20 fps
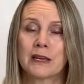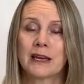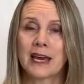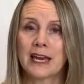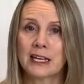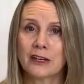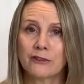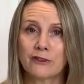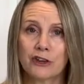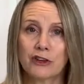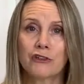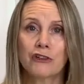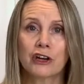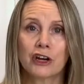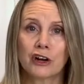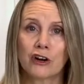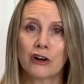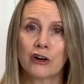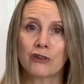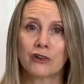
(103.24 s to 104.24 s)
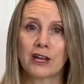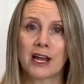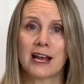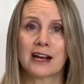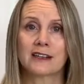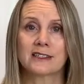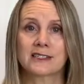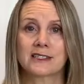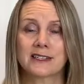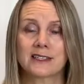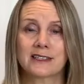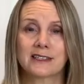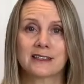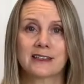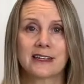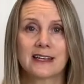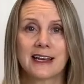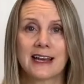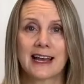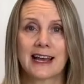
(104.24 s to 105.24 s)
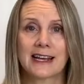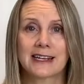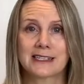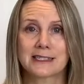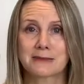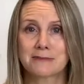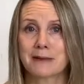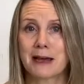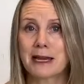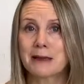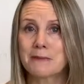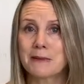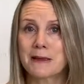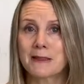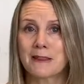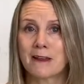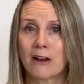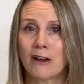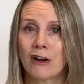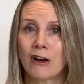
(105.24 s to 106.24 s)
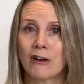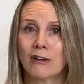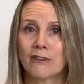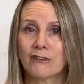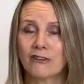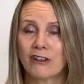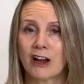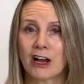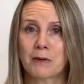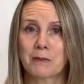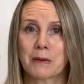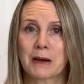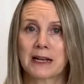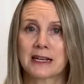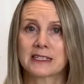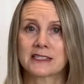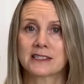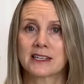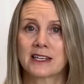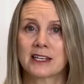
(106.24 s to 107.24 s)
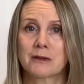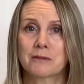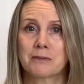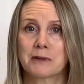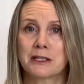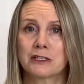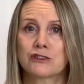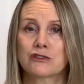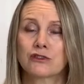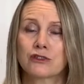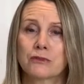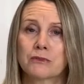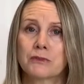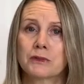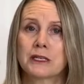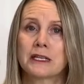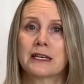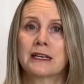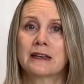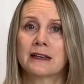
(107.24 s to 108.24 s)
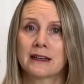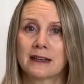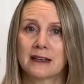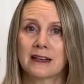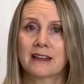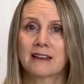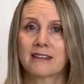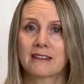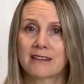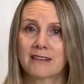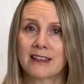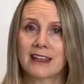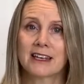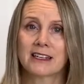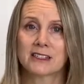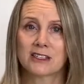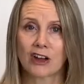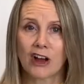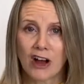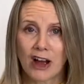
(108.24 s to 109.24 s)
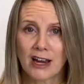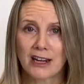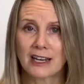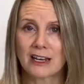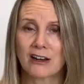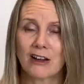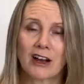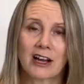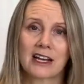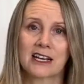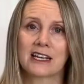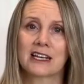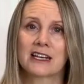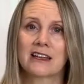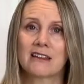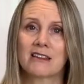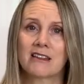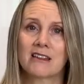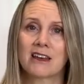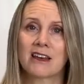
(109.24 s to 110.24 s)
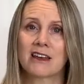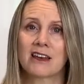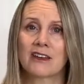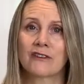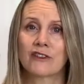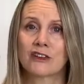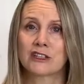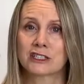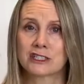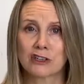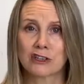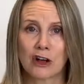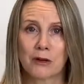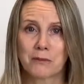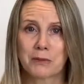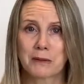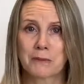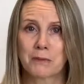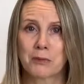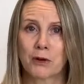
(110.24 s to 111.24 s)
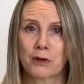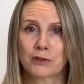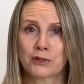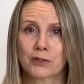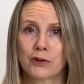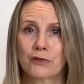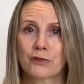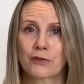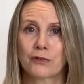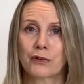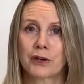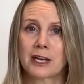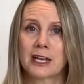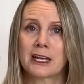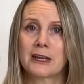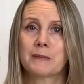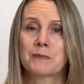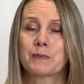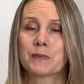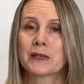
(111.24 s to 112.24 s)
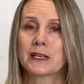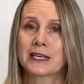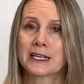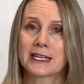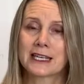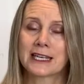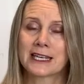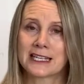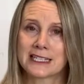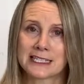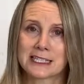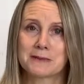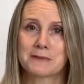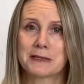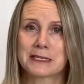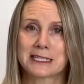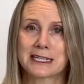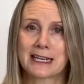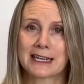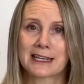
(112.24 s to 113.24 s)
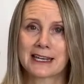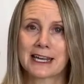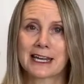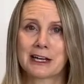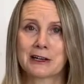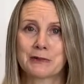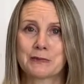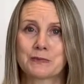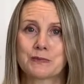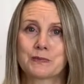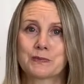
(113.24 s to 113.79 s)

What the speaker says: And if you're in an old house that has maybe the fireplace in a bedroom, then that is highly likely that if it's not been blocked off already, it needs to be done now.